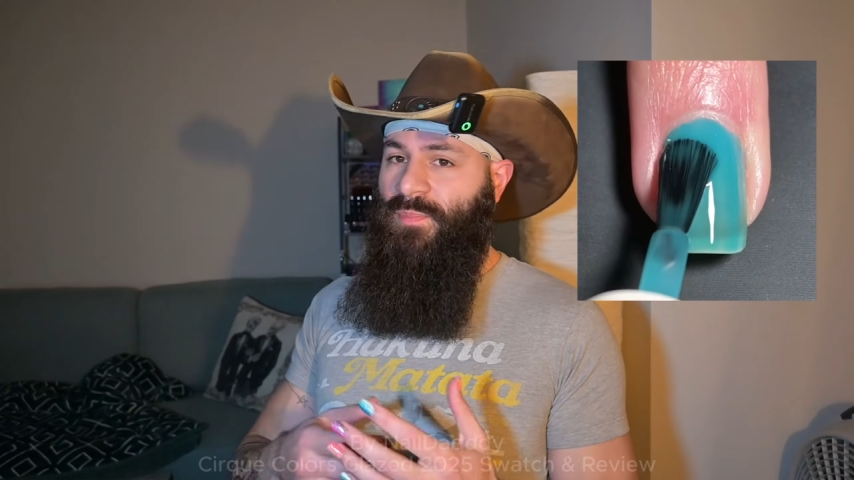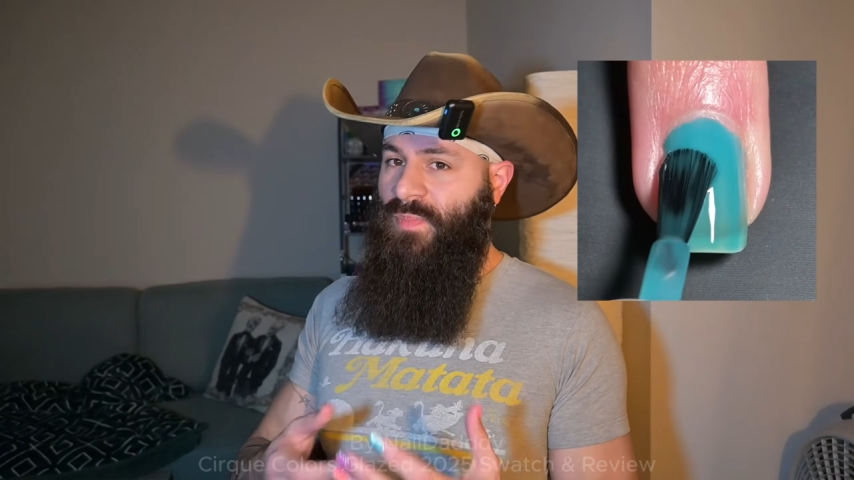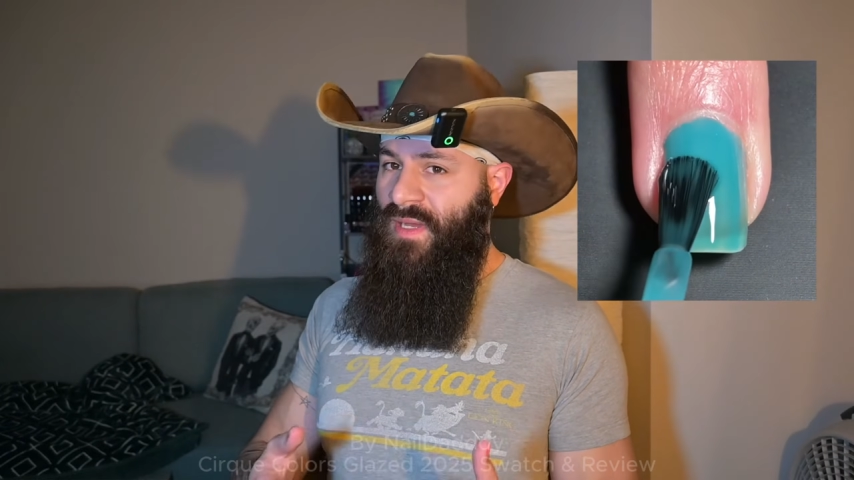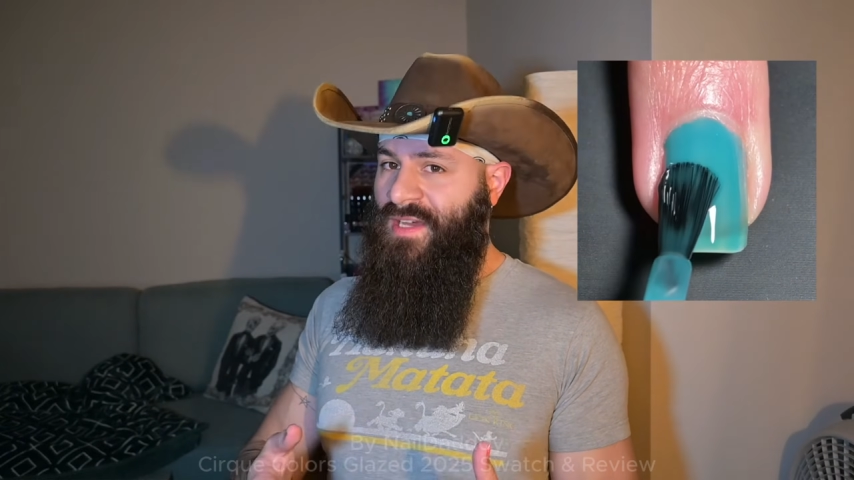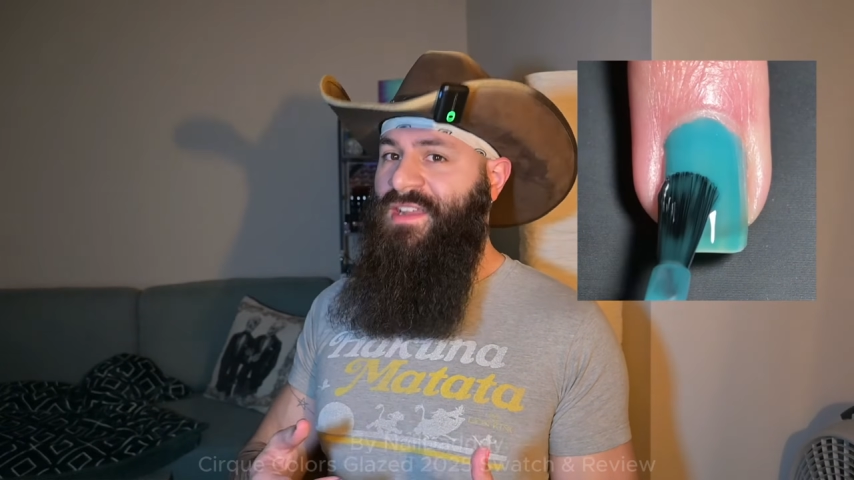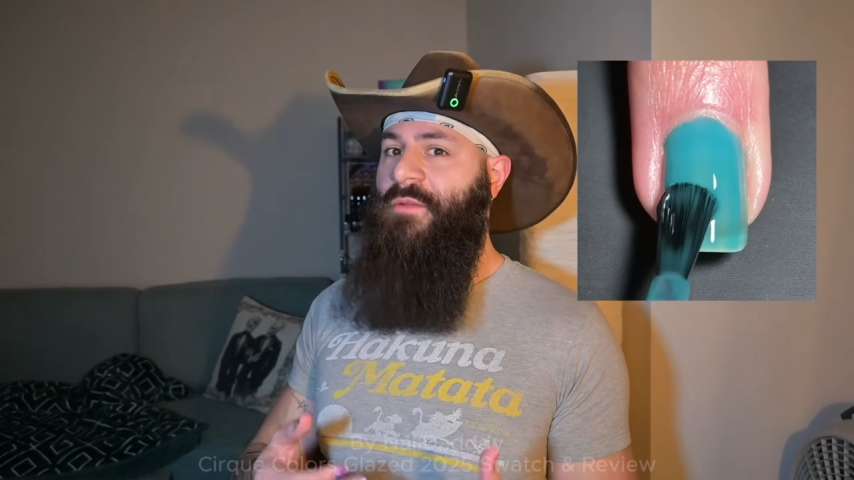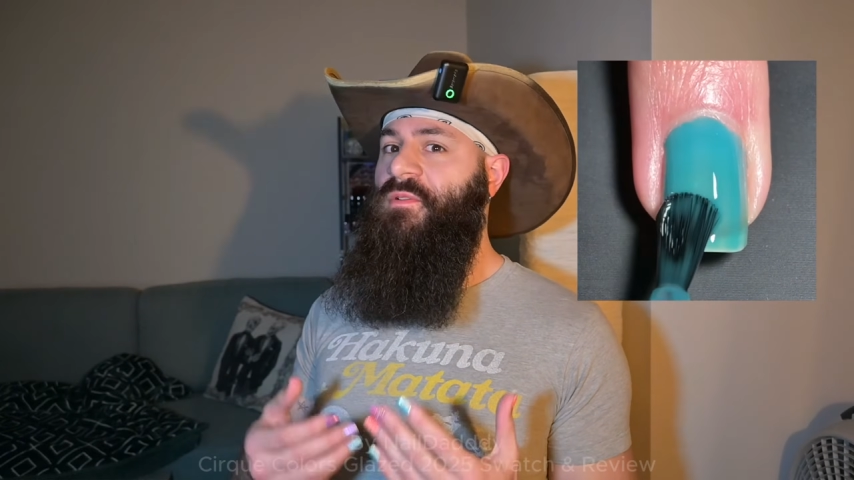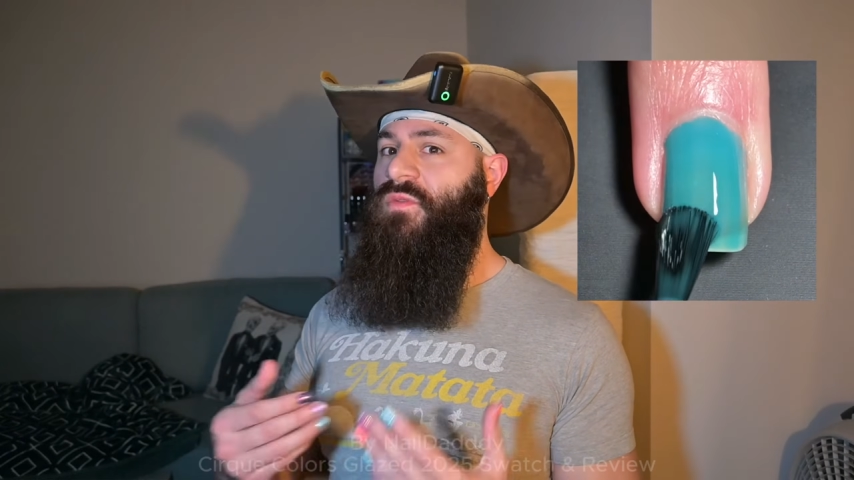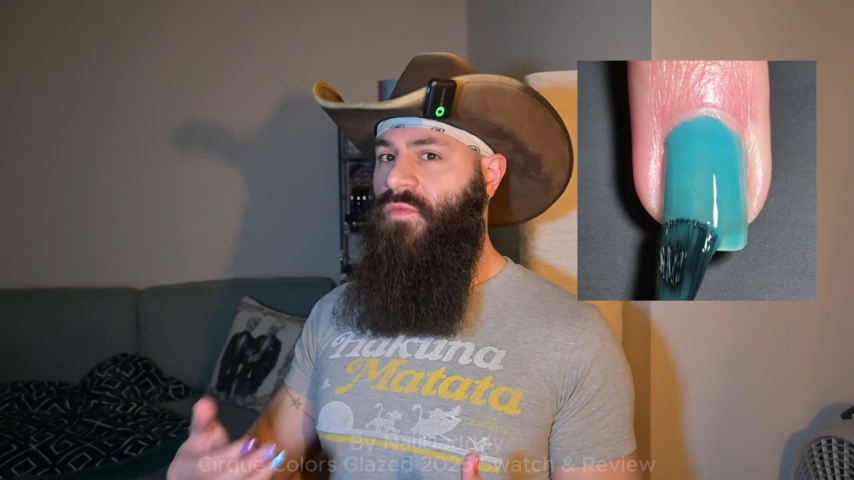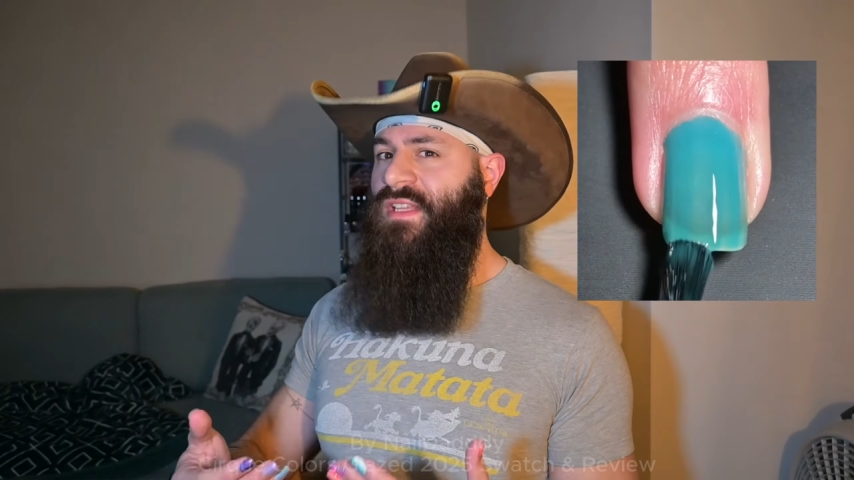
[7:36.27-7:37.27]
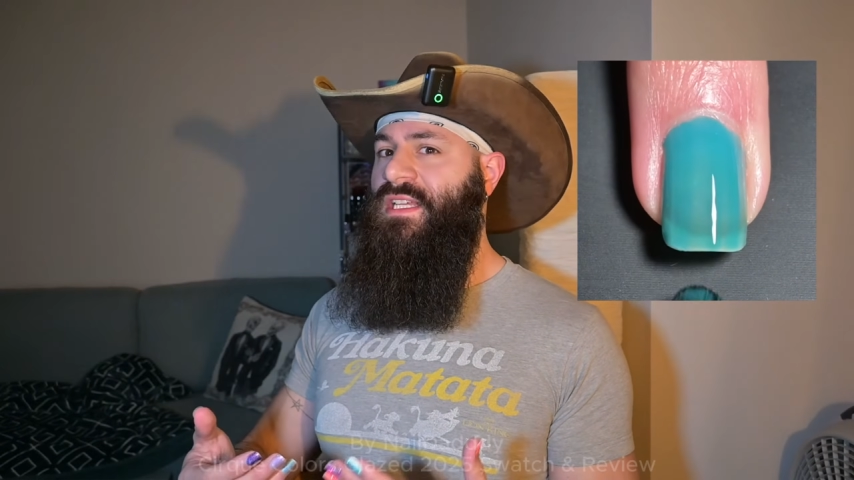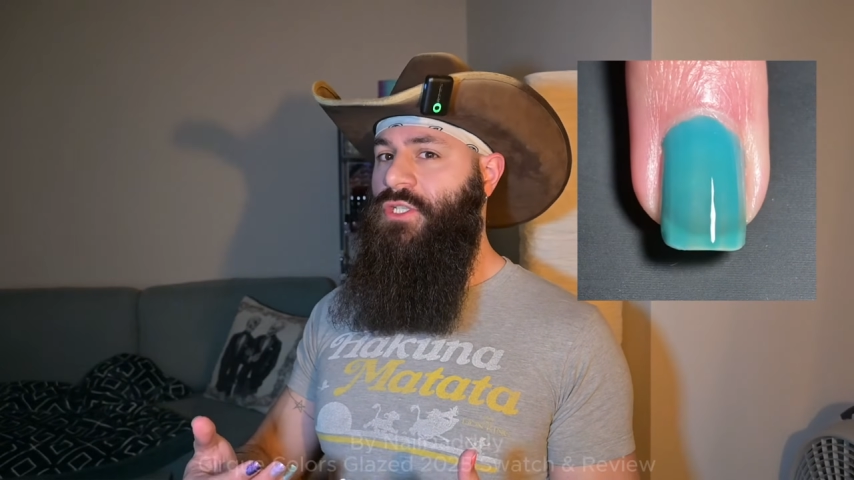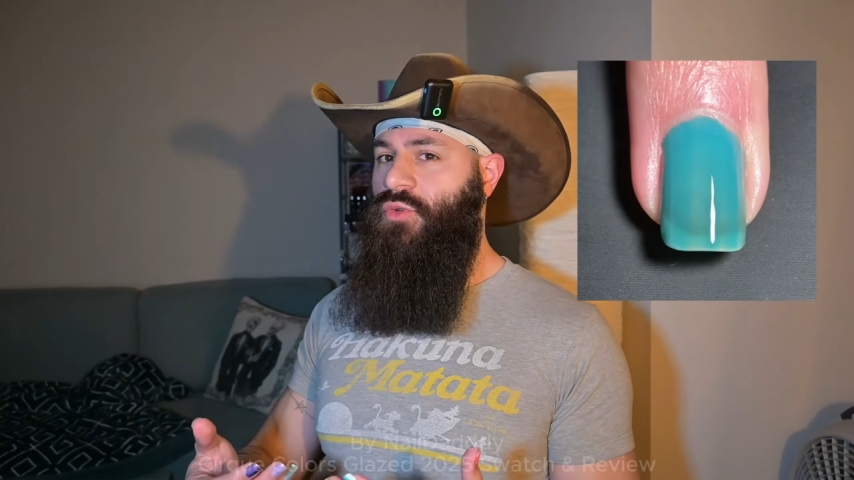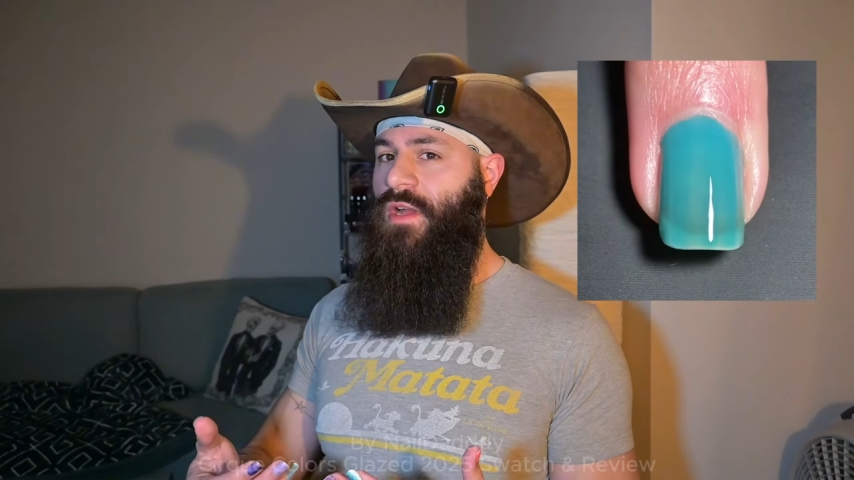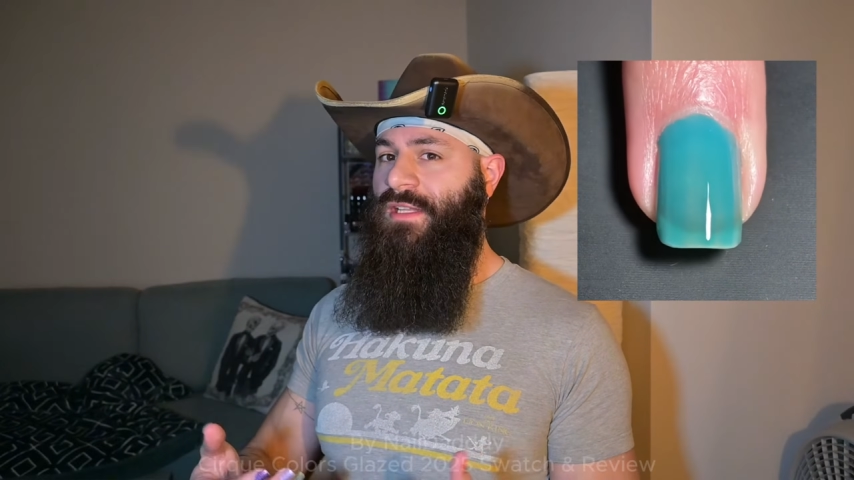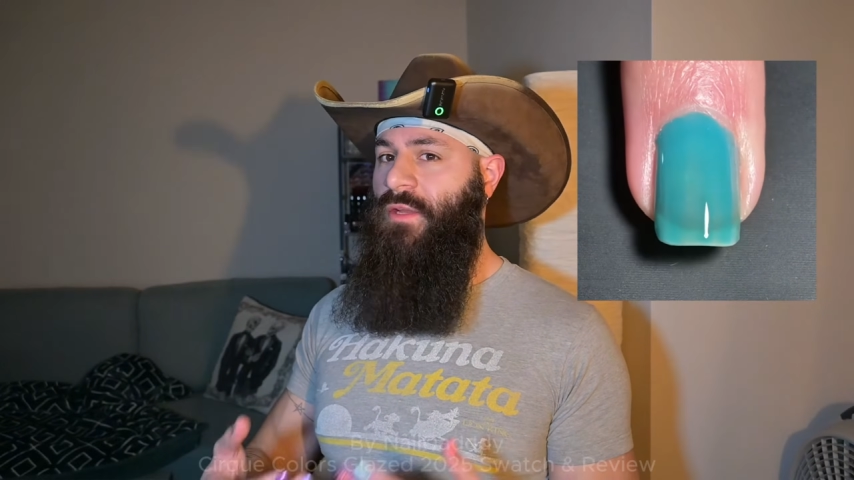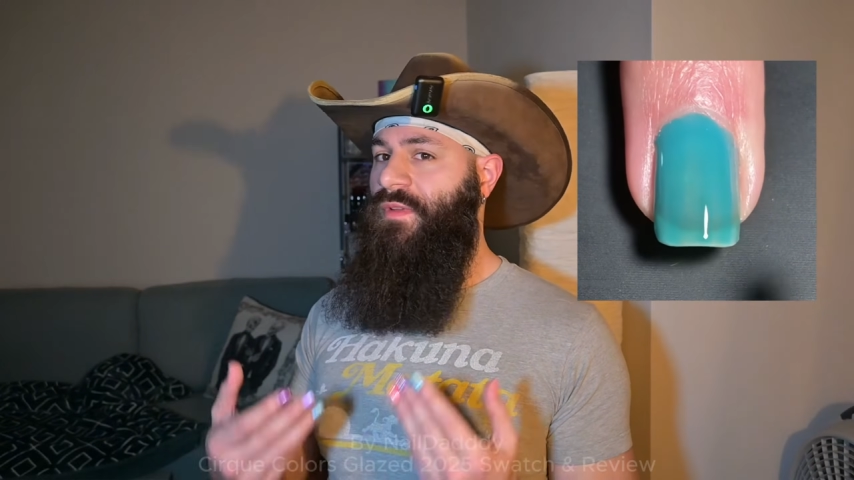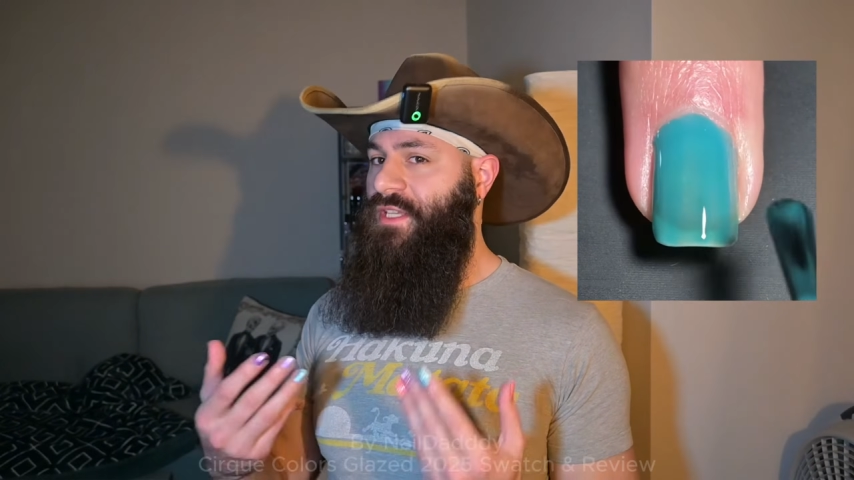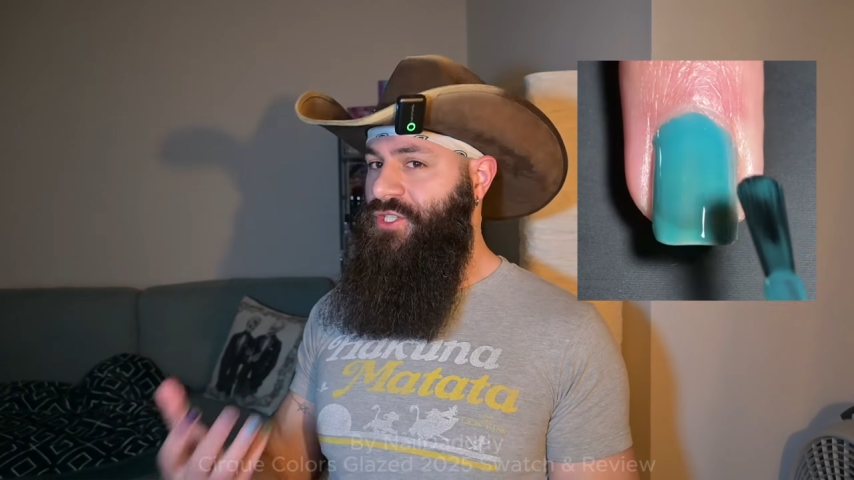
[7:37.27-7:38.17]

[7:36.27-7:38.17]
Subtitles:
but I was really struggling with the